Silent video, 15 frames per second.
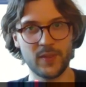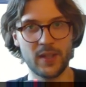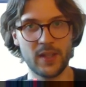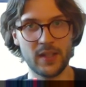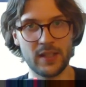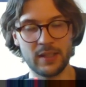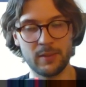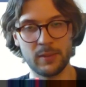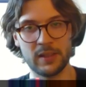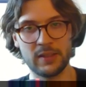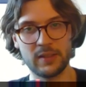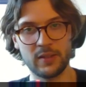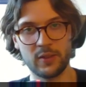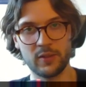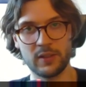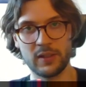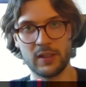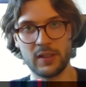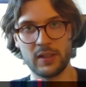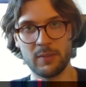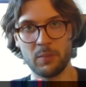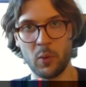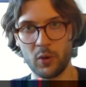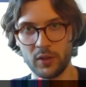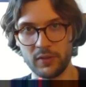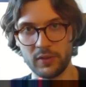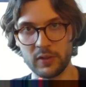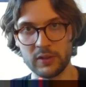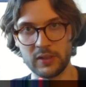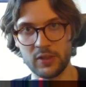a little bit of a more
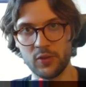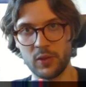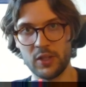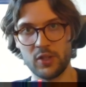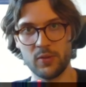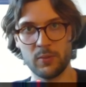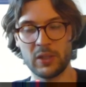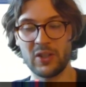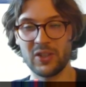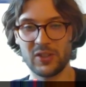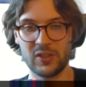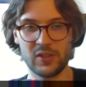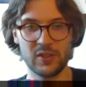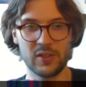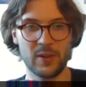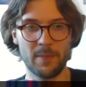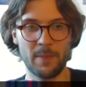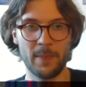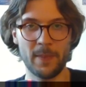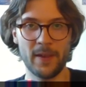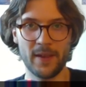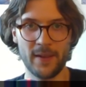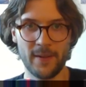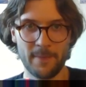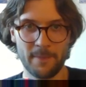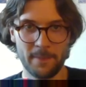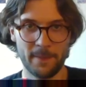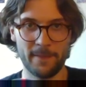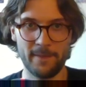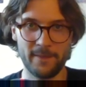difficult situation, because
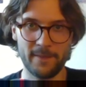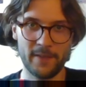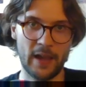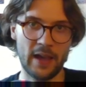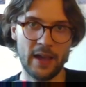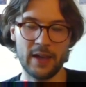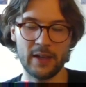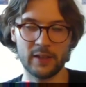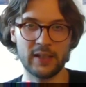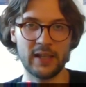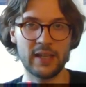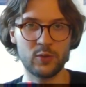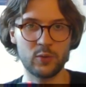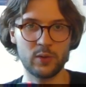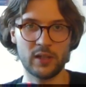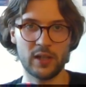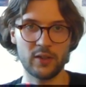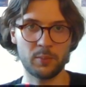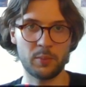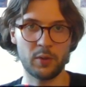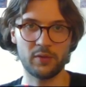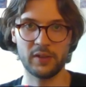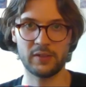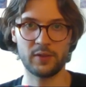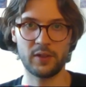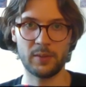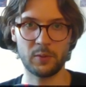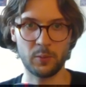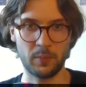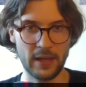K2 is kind of perfect for them
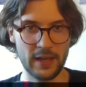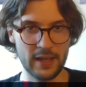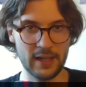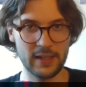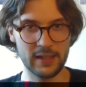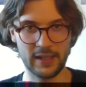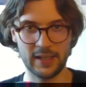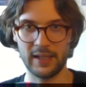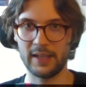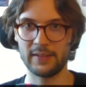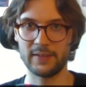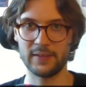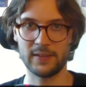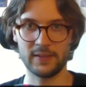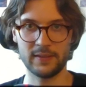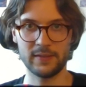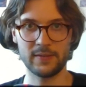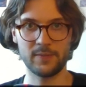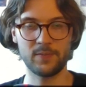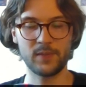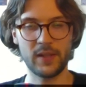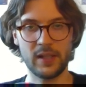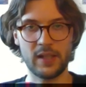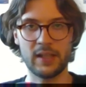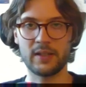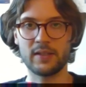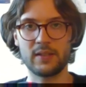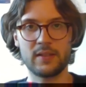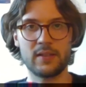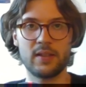to play, and
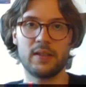it's